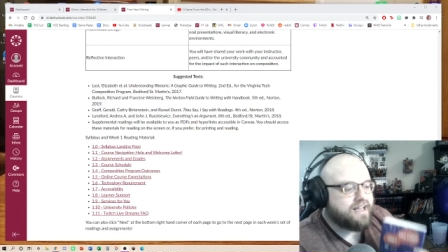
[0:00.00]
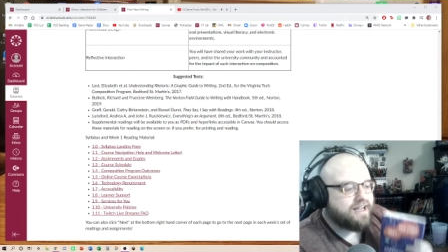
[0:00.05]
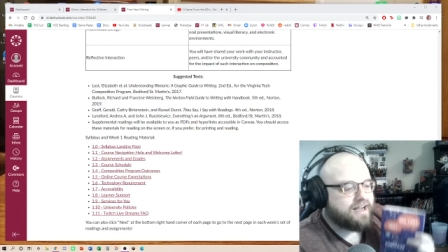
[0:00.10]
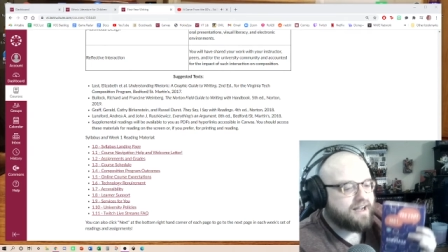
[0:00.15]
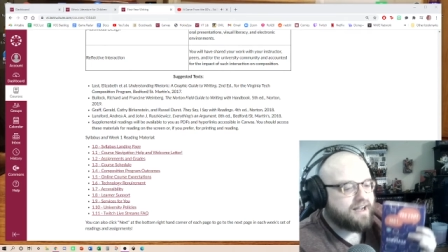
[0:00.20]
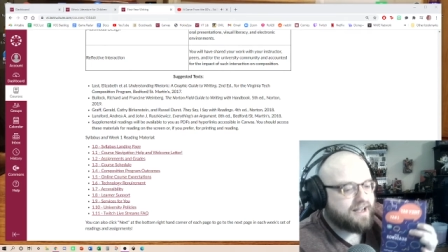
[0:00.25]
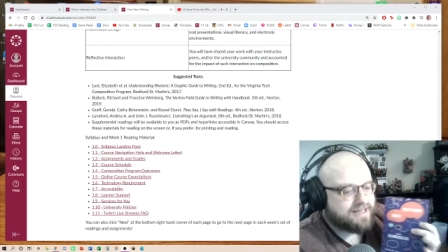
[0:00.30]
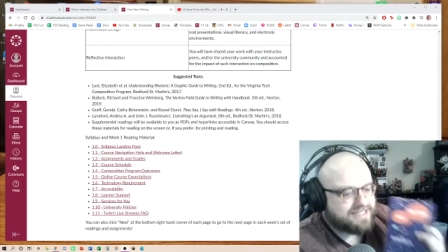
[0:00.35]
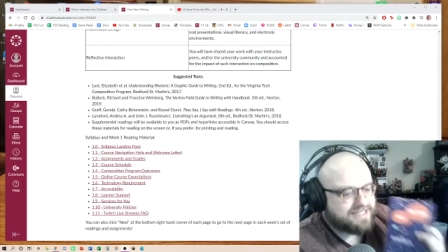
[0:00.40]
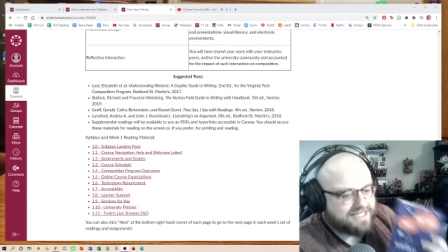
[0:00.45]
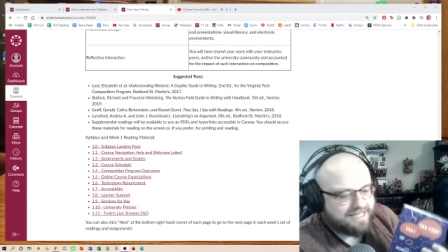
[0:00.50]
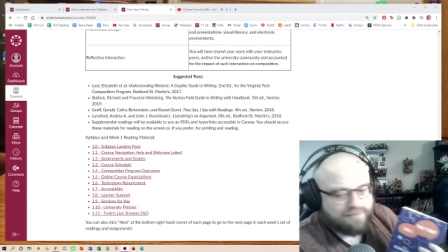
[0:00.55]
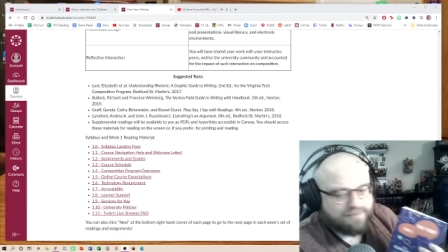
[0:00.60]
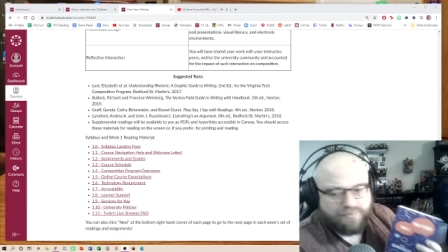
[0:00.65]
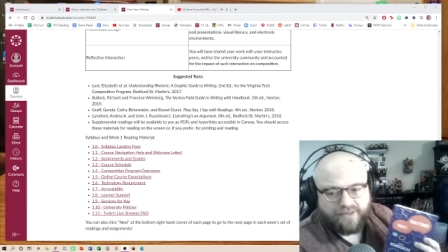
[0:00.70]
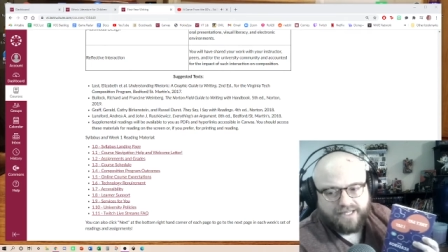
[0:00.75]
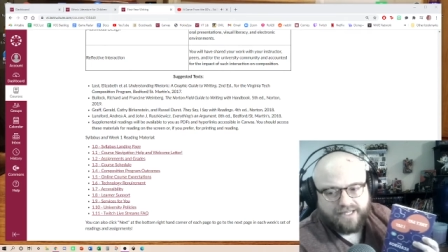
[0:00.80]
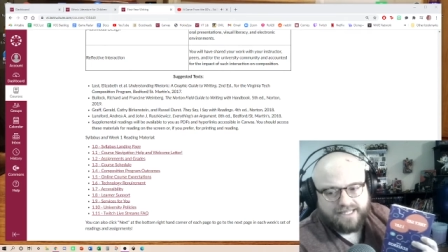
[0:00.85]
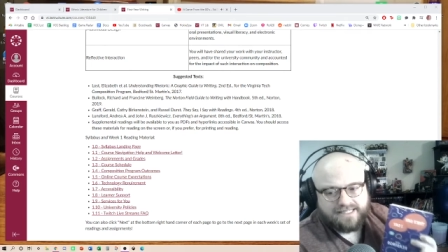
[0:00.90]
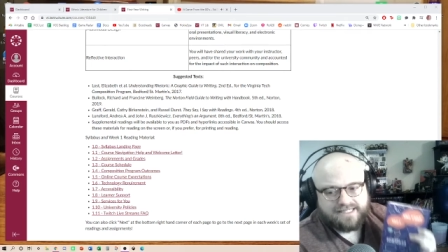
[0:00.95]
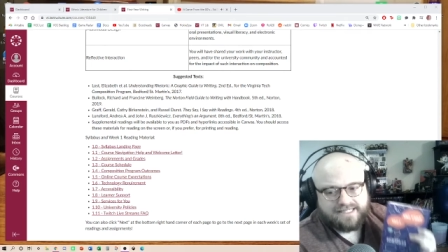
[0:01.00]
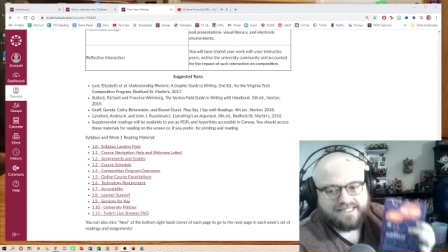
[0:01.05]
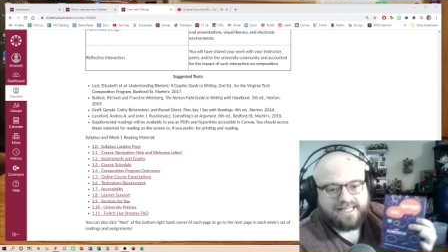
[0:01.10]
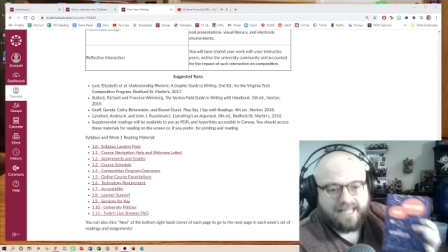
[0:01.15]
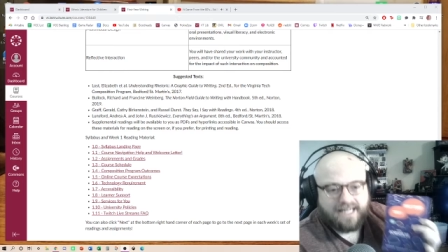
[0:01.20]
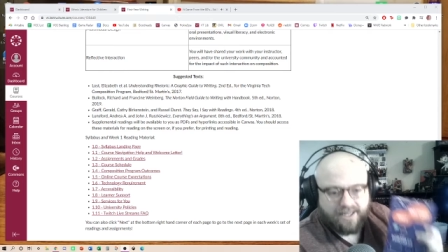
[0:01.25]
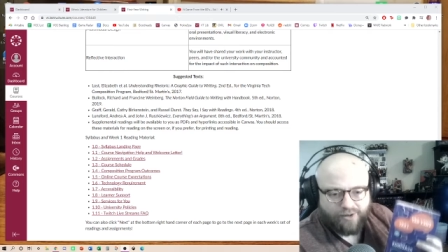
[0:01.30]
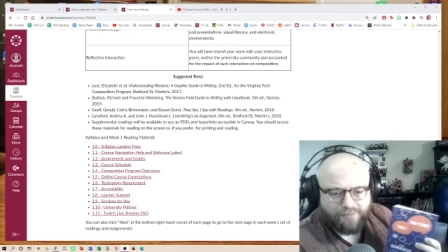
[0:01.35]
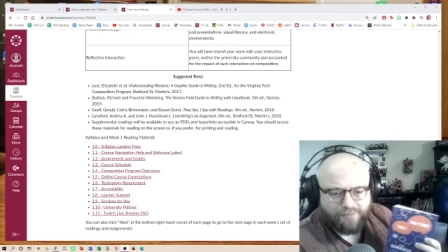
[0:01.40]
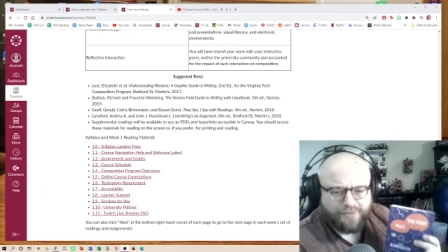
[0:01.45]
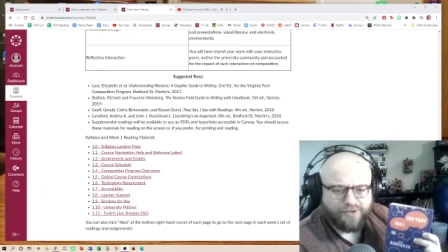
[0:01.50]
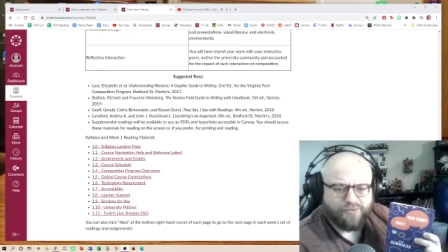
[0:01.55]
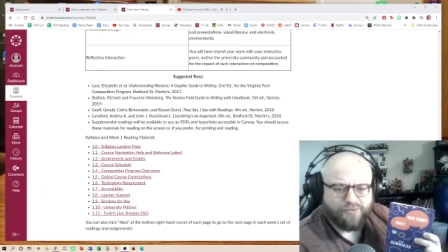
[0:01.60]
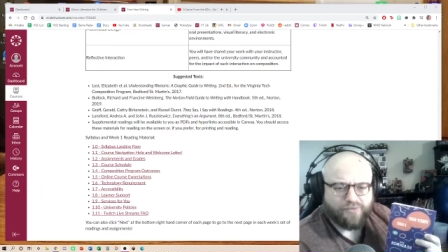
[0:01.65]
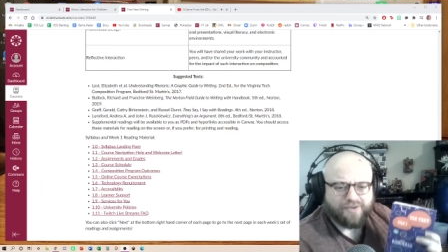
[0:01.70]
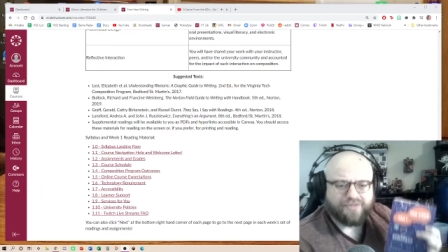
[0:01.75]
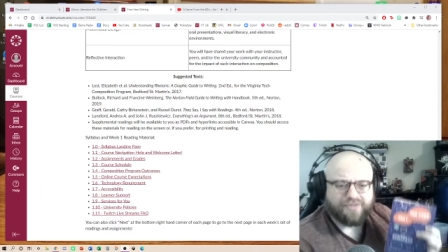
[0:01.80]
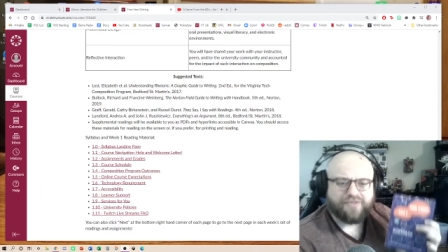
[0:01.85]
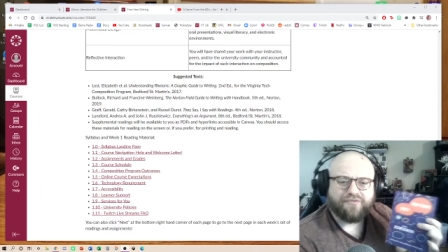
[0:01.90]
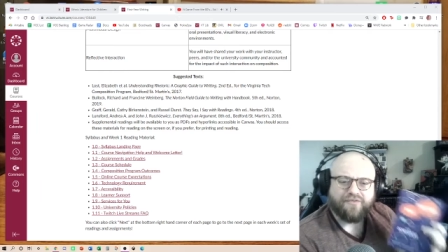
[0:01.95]
Templates to help you
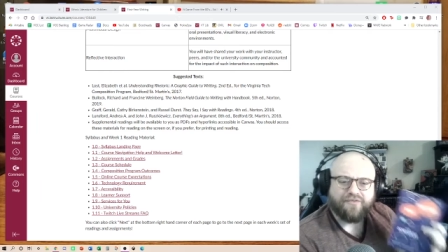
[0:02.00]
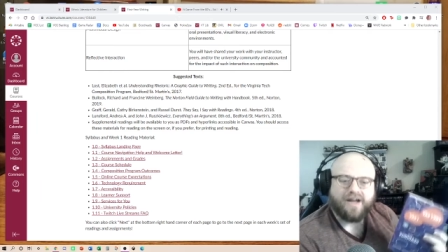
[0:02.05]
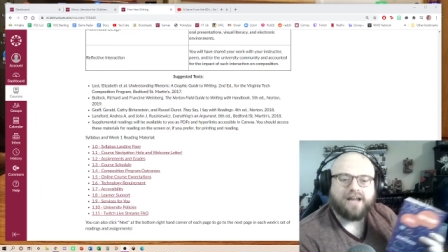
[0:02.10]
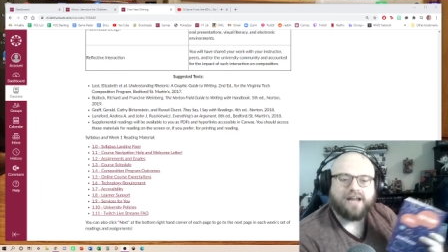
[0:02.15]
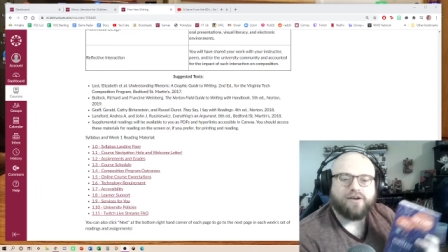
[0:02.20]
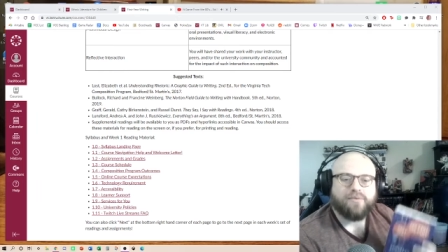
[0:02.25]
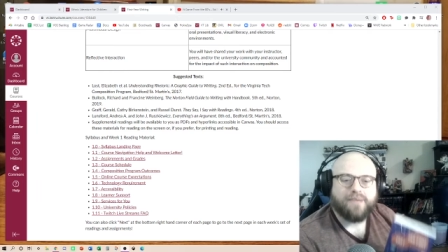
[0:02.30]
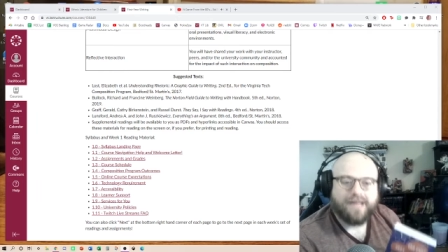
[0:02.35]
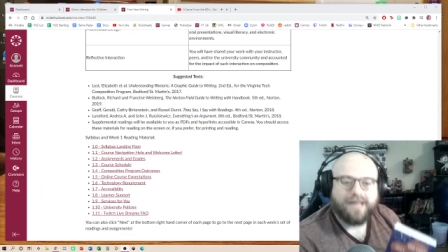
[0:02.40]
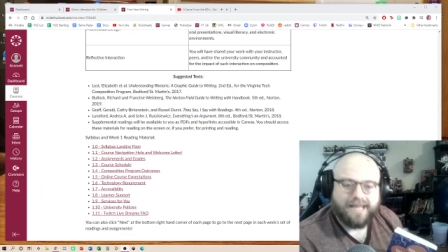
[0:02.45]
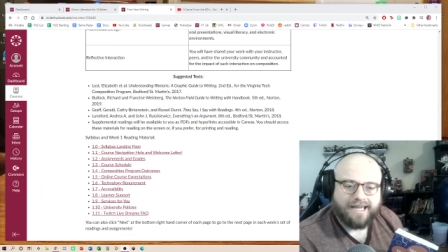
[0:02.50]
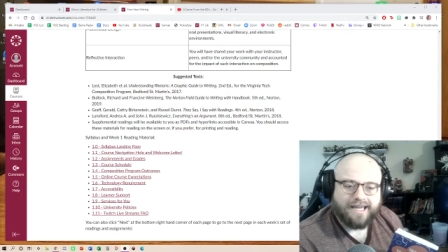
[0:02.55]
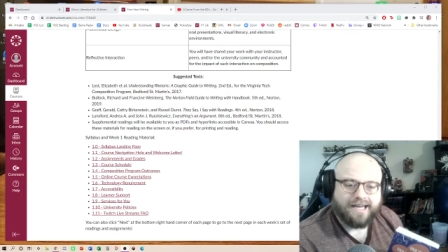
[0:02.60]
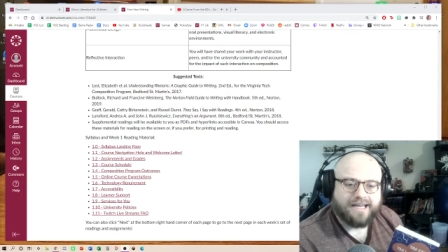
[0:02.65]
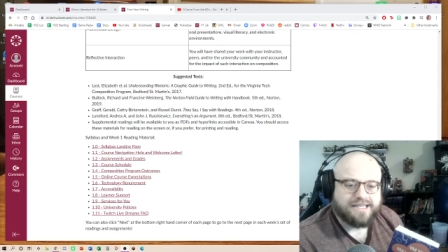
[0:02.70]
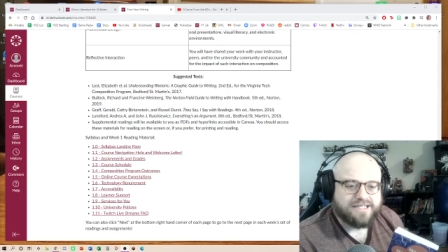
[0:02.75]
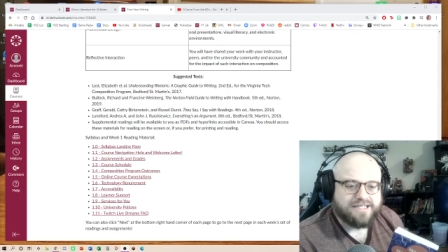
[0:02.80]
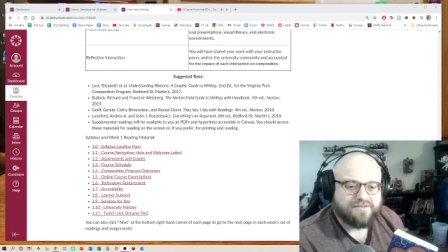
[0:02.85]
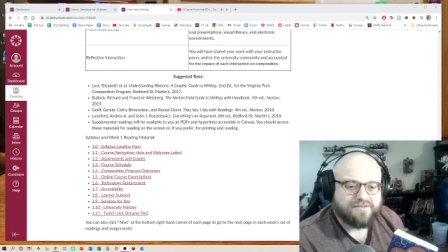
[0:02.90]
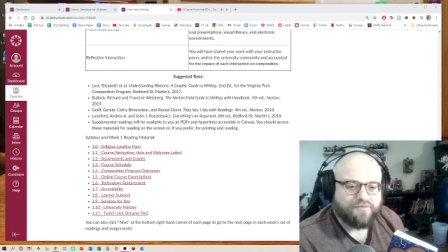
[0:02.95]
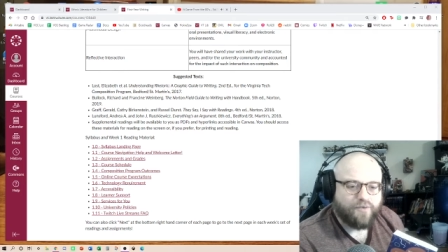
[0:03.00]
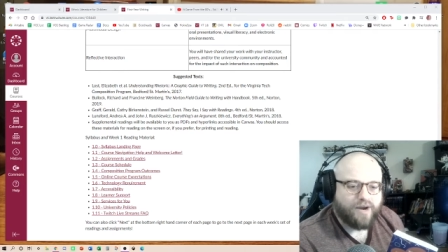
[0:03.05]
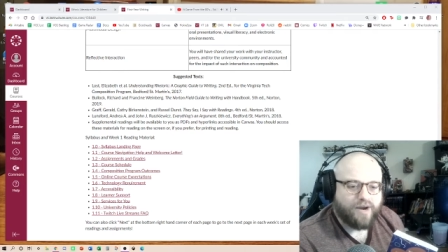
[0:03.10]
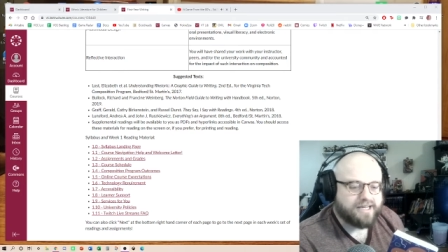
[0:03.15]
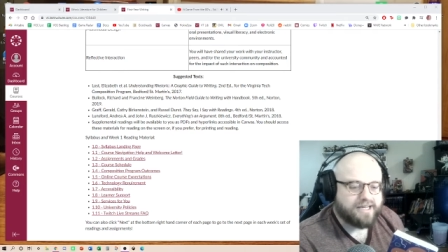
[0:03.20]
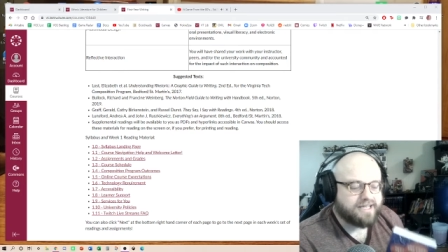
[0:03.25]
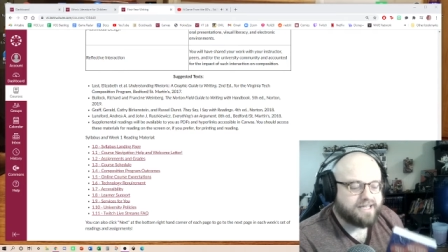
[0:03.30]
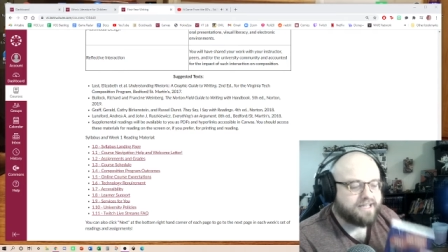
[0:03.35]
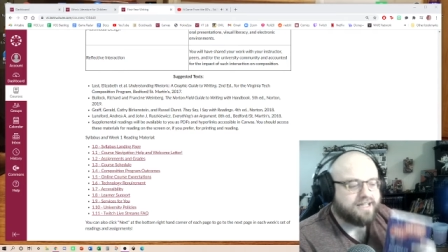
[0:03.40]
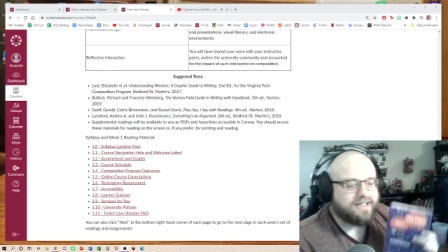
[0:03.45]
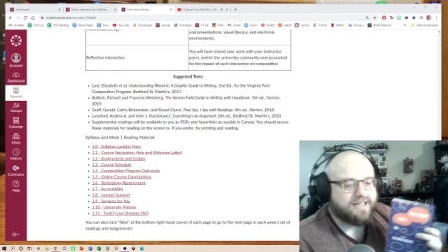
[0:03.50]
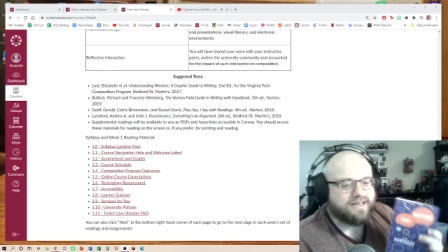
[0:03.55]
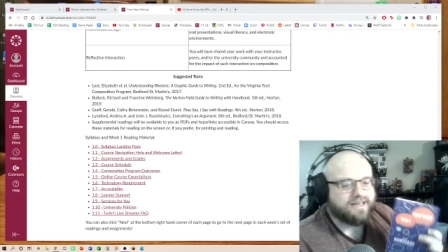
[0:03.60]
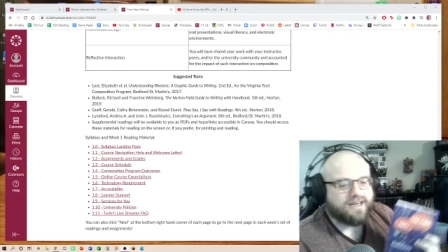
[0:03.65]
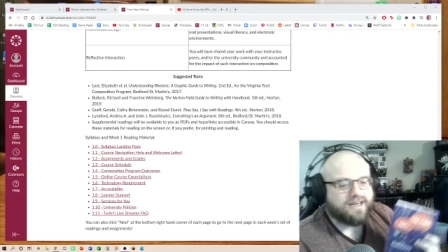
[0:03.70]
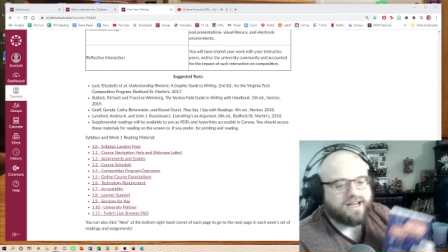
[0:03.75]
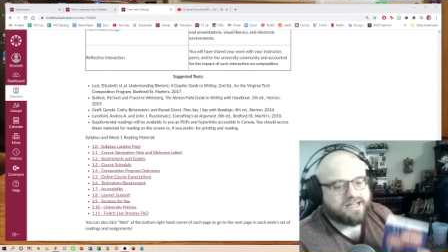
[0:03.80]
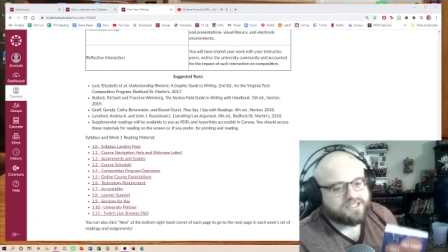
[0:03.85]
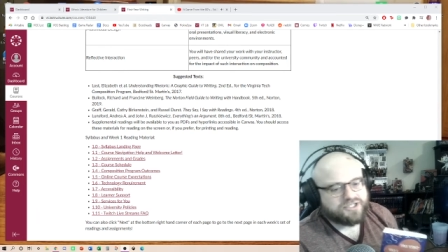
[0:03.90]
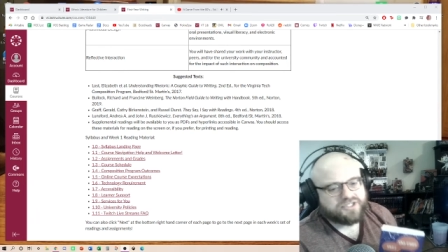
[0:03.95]
with the finer mechanics of writing,
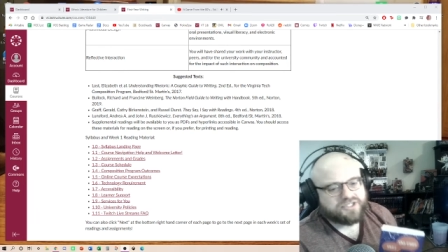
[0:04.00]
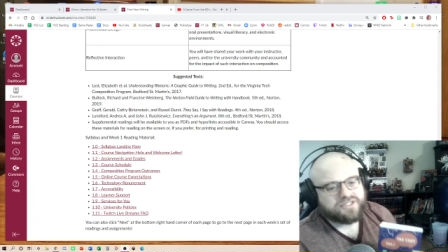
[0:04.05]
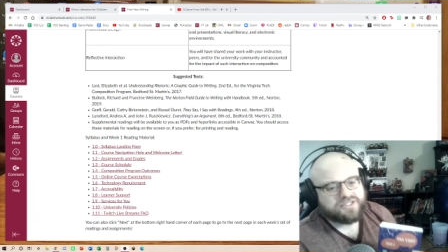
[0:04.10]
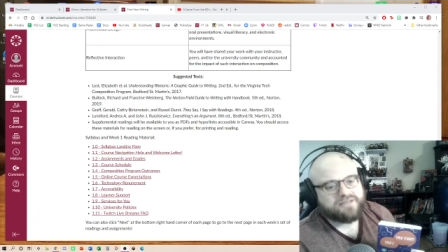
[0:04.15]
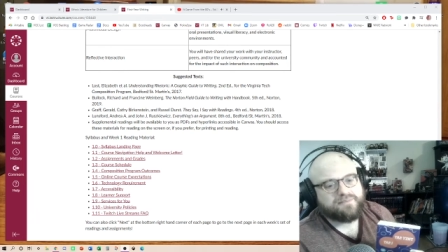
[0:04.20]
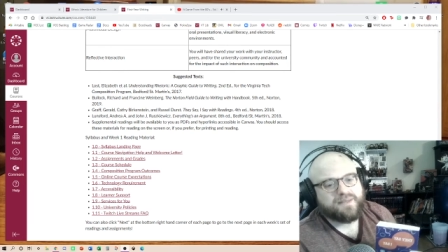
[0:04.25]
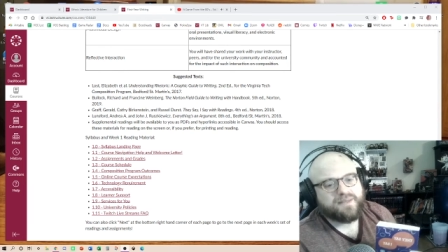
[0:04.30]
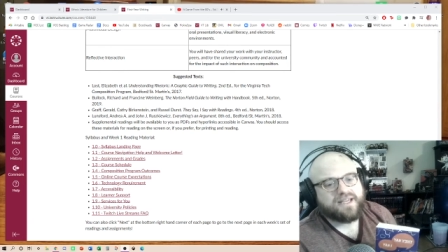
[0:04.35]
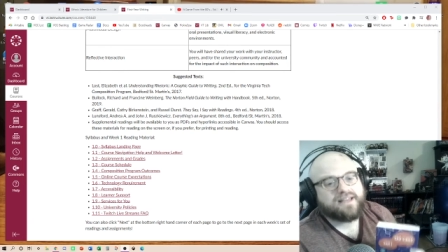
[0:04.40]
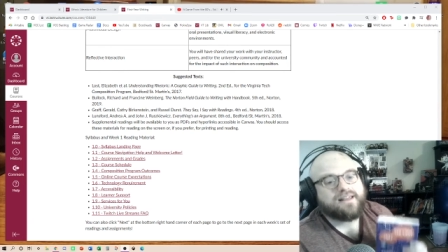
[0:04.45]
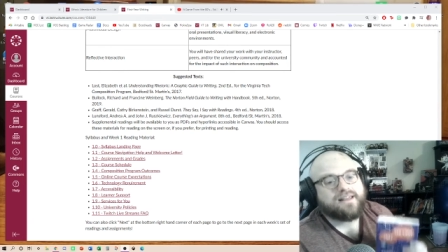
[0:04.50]
not just the big